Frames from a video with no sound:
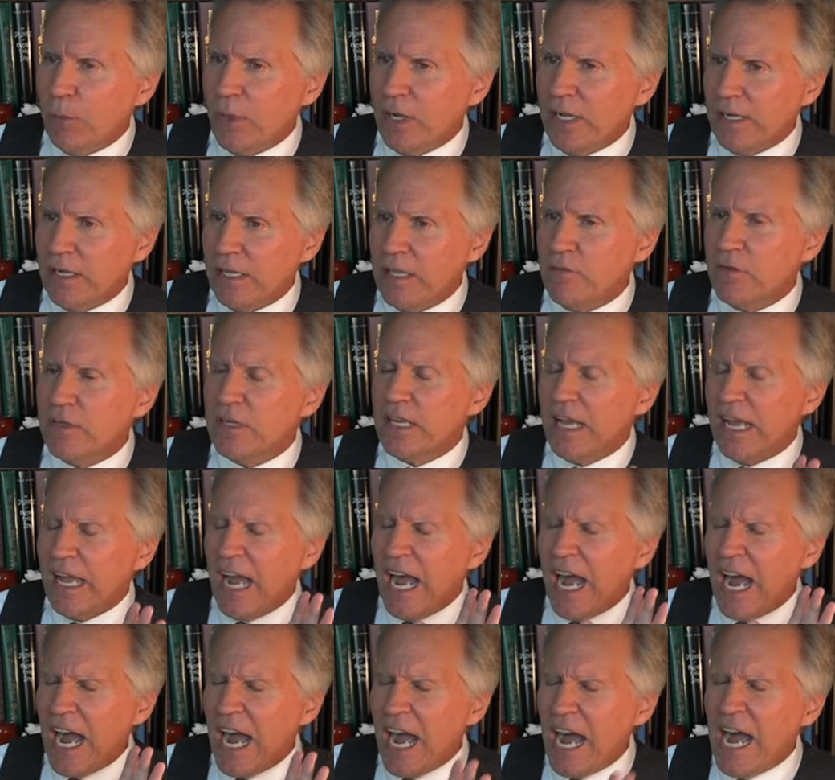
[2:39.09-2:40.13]
We live in a
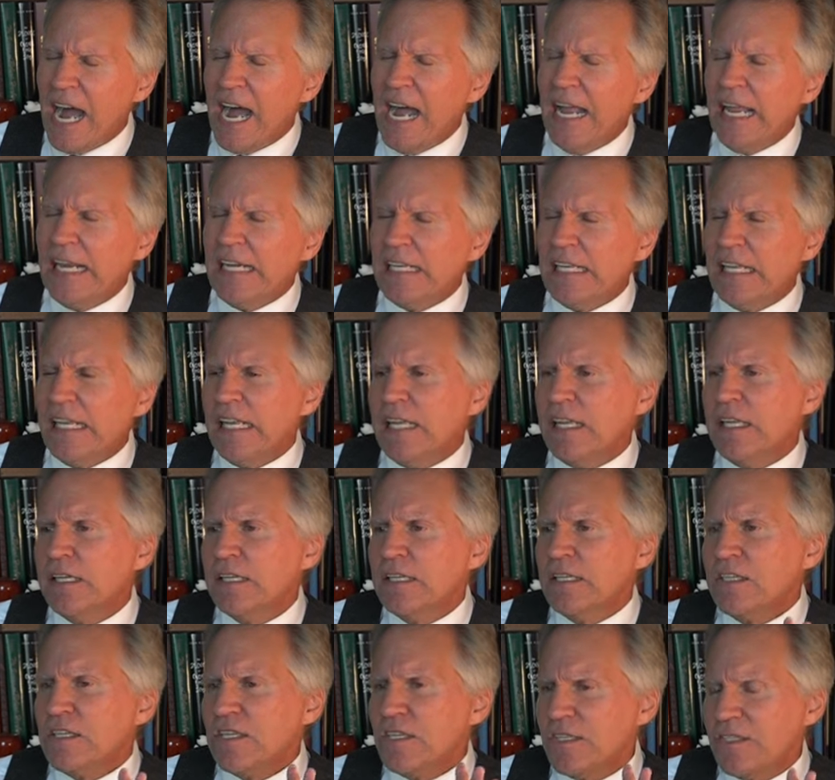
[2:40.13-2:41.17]
highly
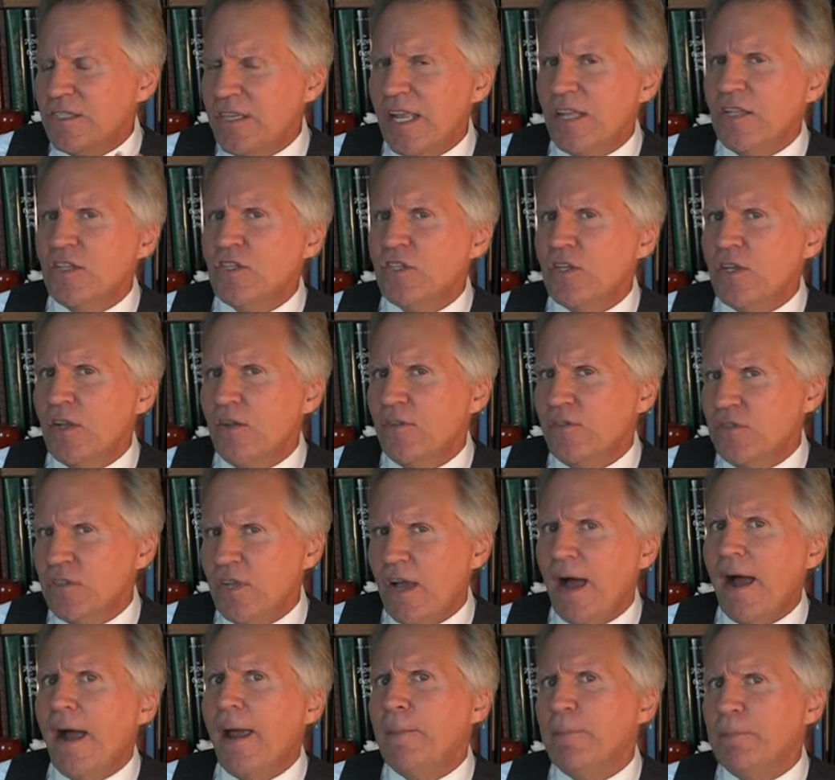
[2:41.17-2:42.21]
sensitive
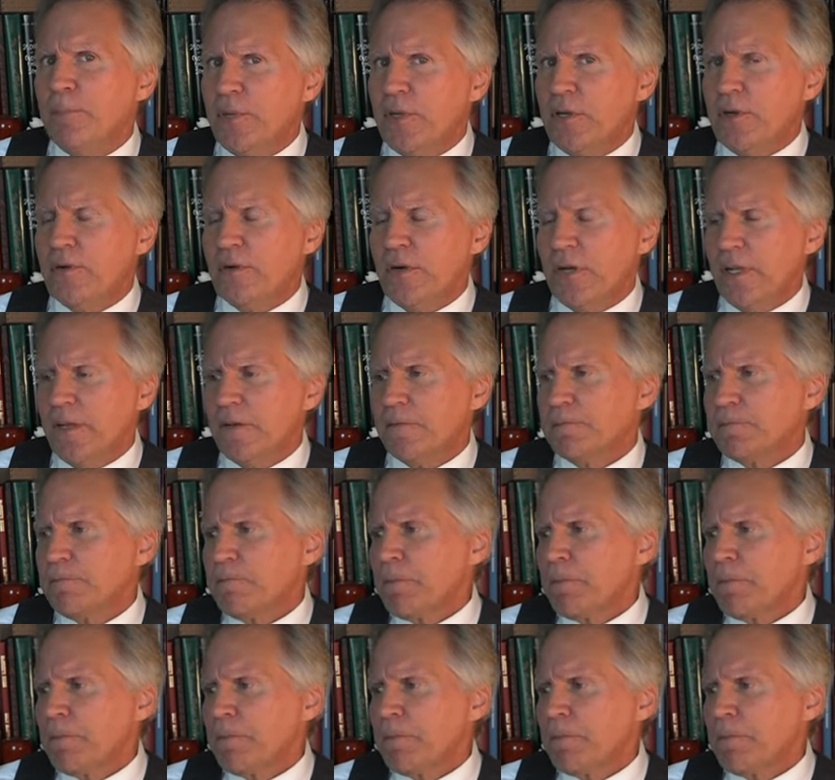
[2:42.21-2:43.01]
time period.